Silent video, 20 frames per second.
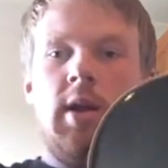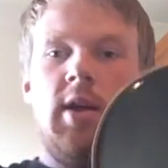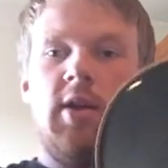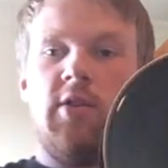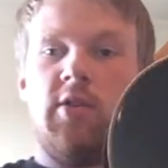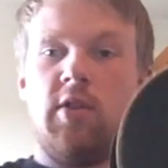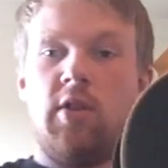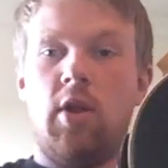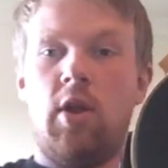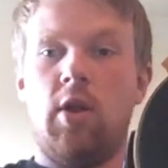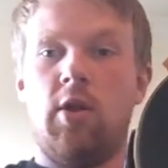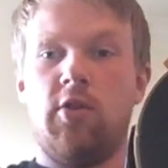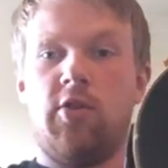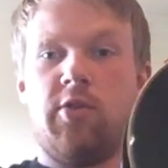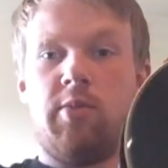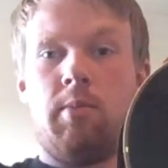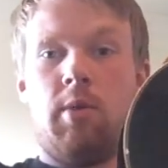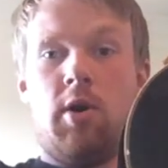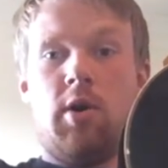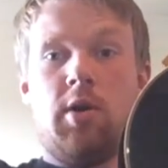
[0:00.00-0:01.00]
It's a lot
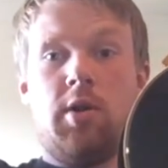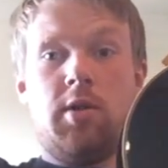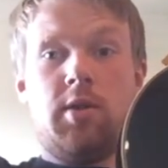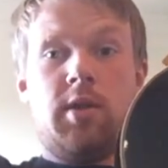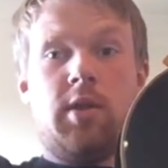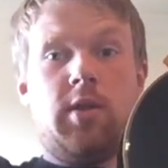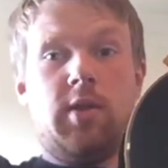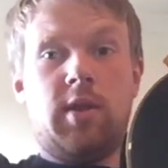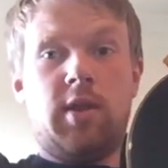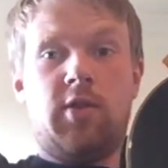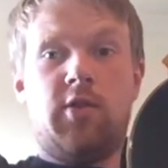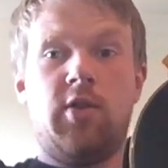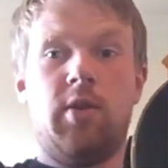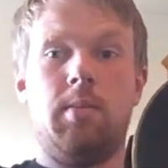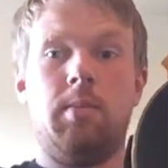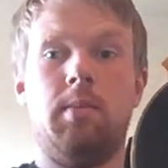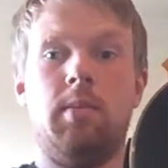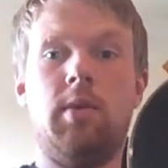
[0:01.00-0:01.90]
smaller. This